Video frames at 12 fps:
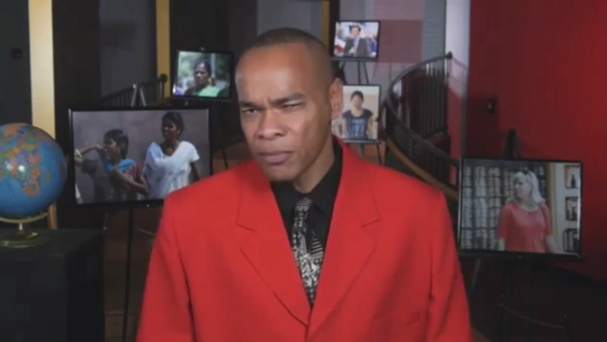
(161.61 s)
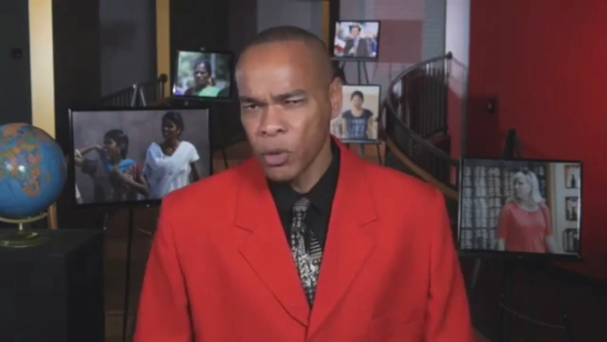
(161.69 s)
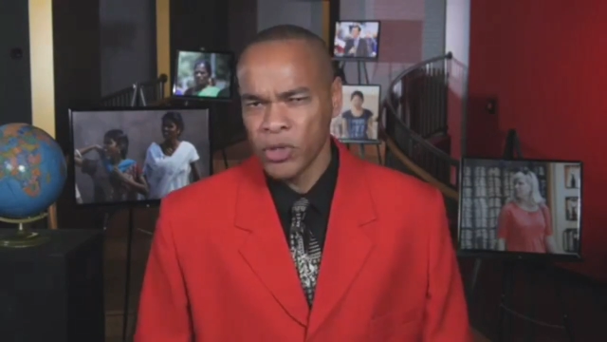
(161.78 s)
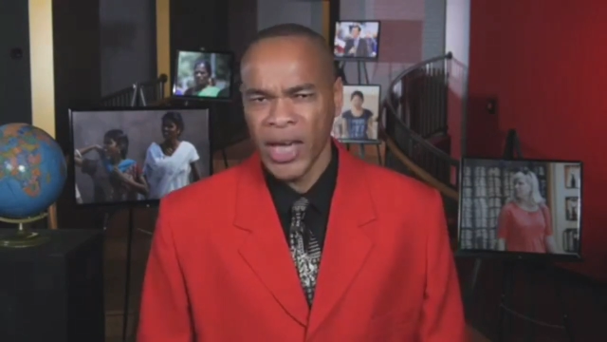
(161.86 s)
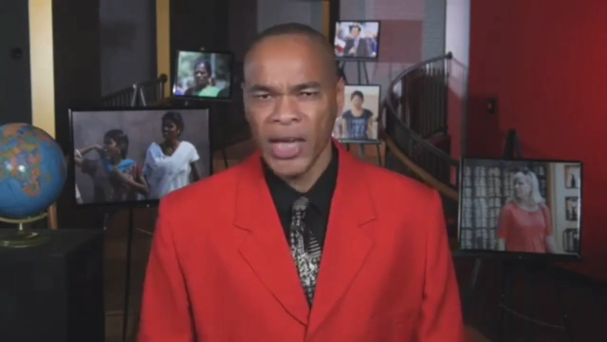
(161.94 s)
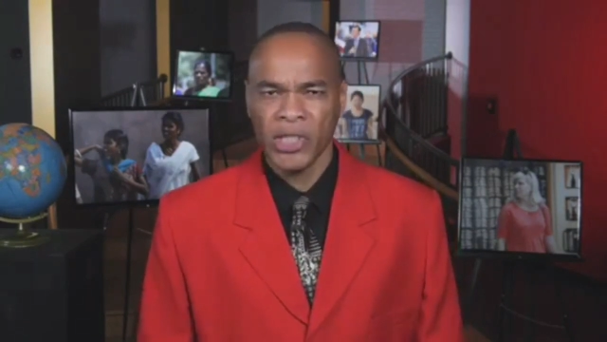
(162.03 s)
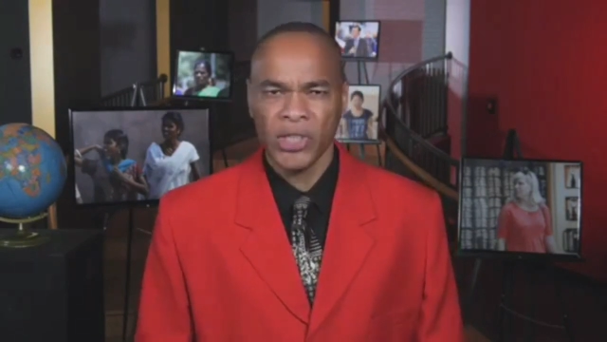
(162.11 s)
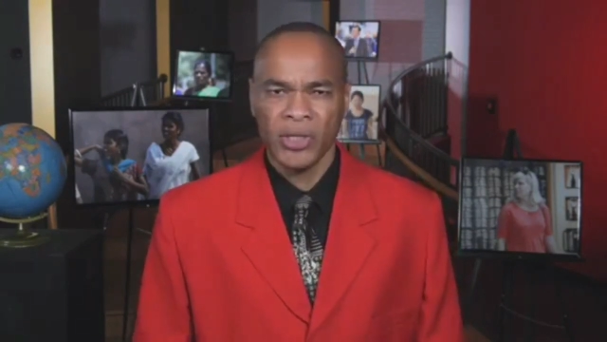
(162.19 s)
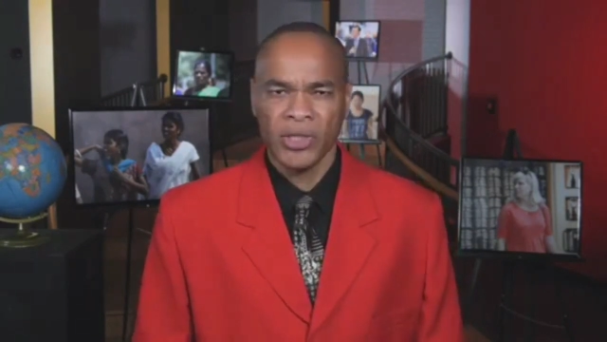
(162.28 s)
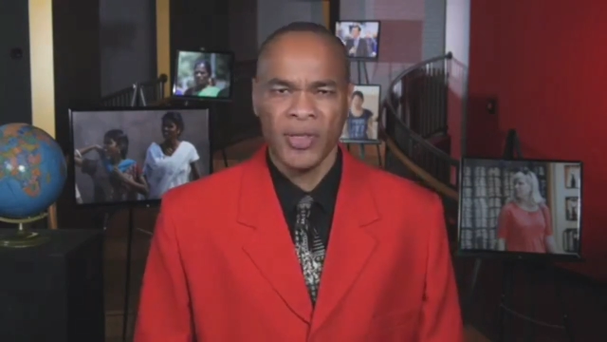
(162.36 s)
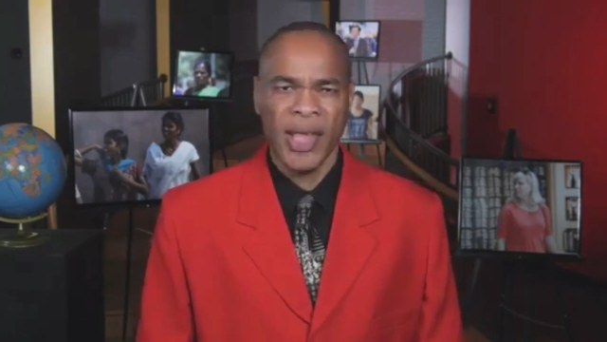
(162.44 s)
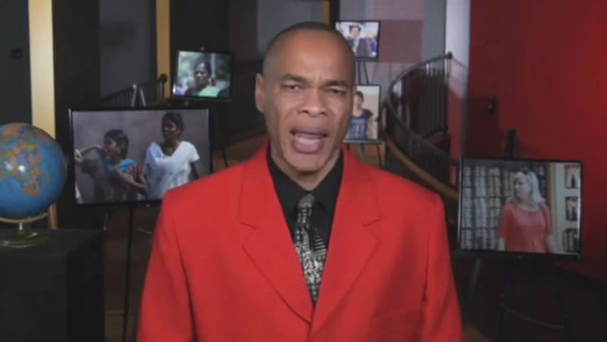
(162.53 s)

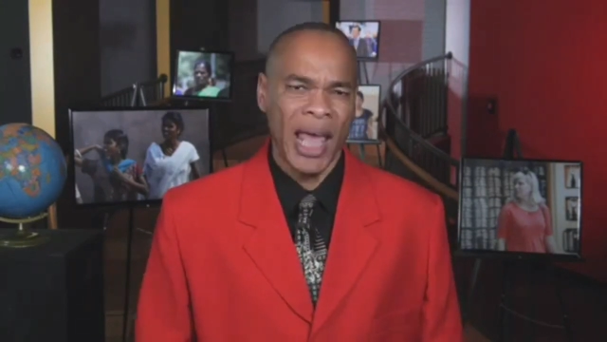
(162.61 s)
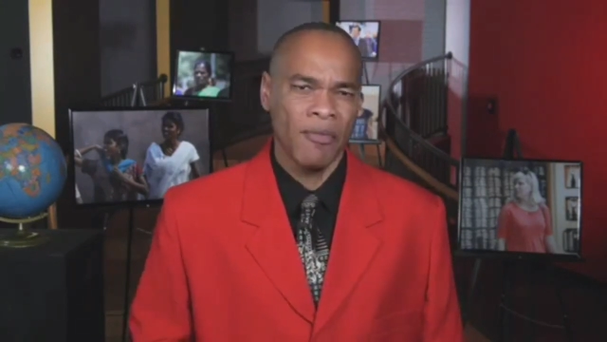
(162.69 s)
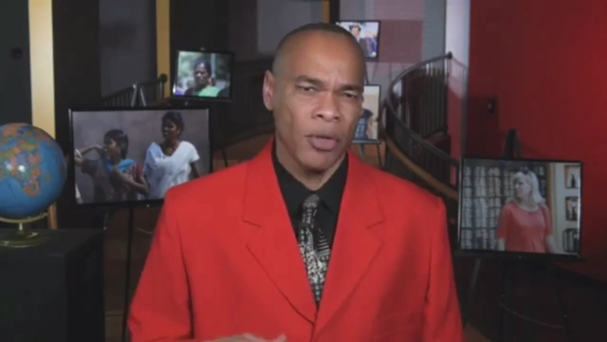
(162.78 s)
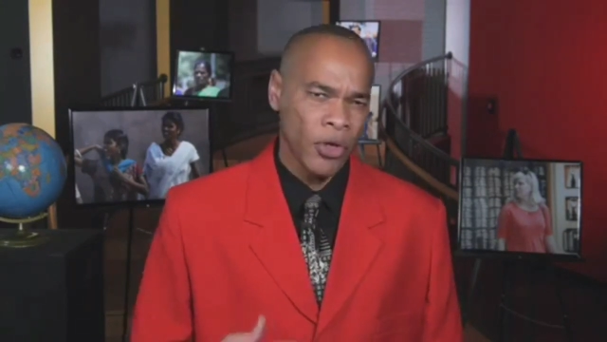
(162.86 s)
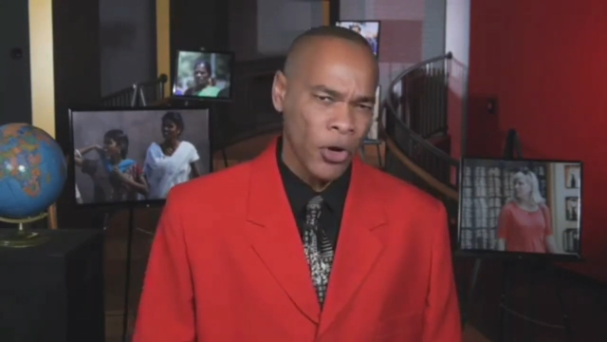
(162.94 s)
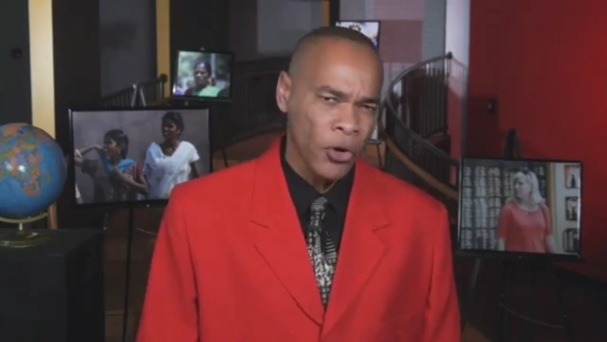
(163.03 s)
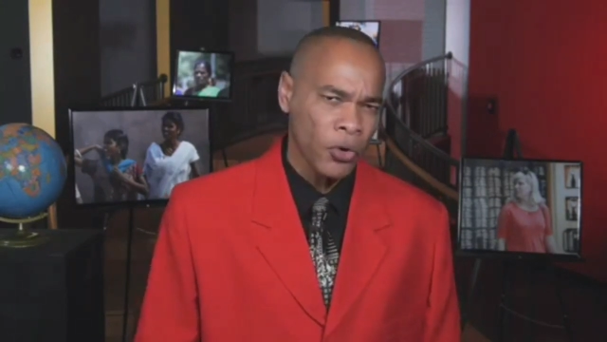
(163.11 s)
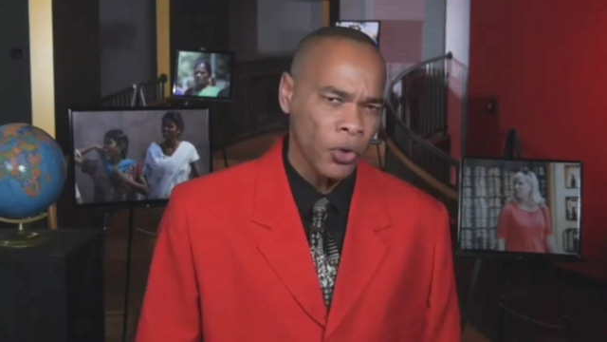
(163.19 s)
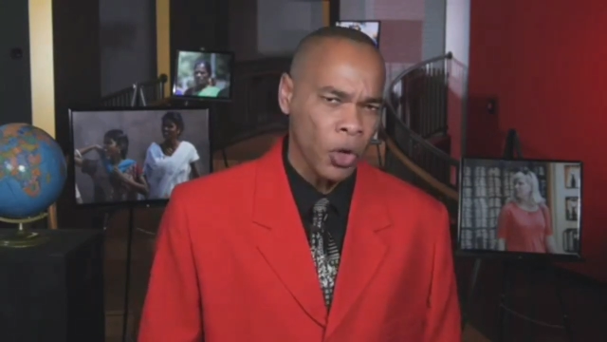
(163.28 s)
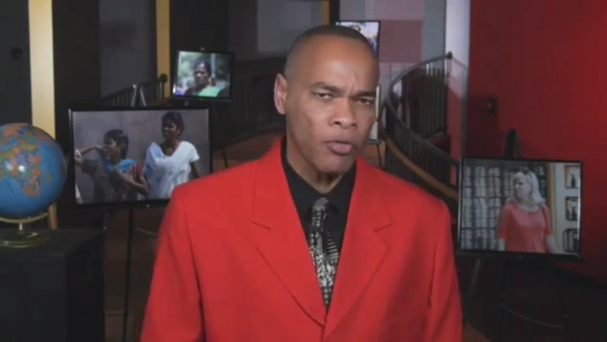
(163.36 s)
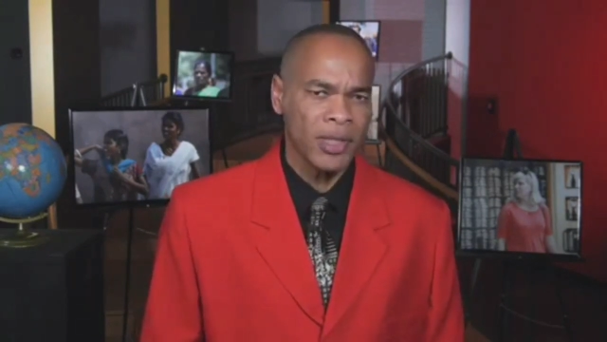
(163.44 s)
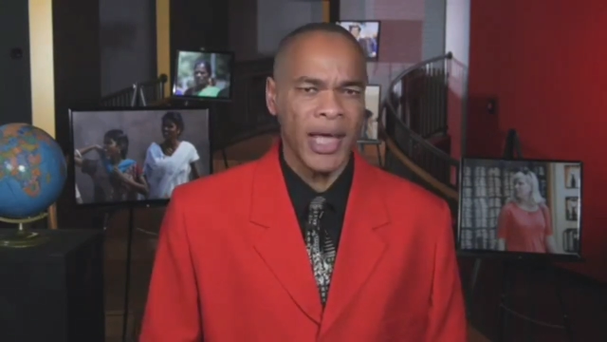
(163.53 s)
mutations that have occurred
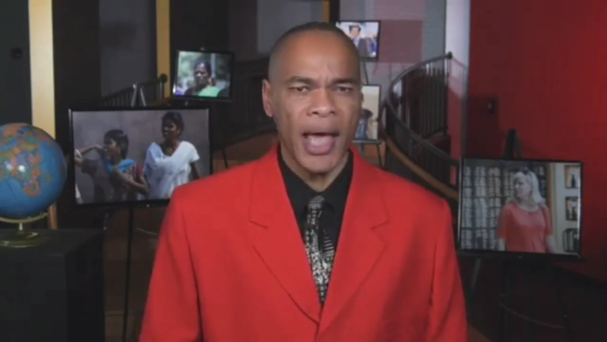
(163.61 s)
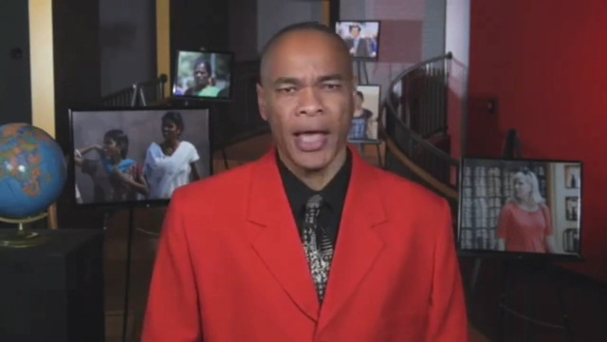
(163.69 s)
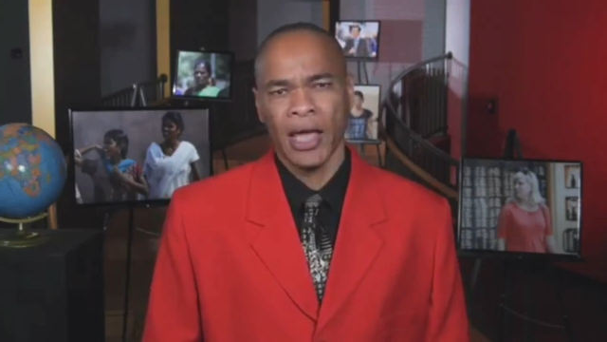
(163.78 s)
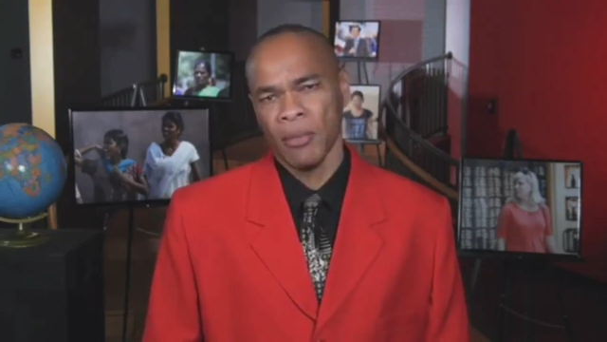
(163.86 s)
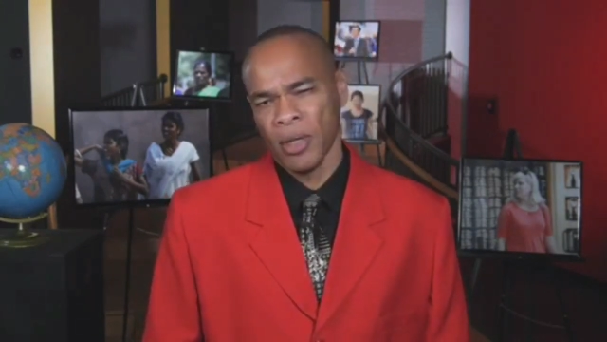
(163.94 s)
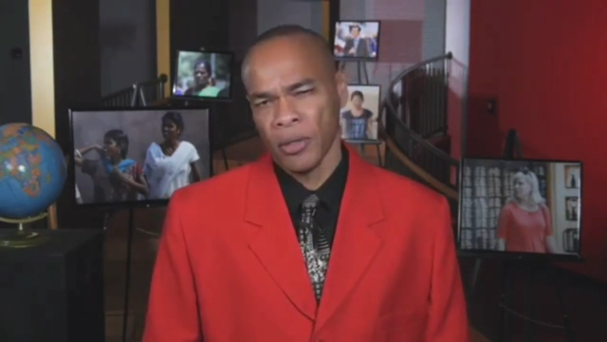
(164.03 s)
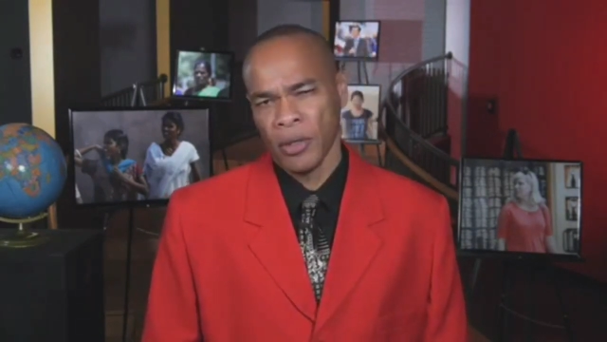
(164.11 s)
over time.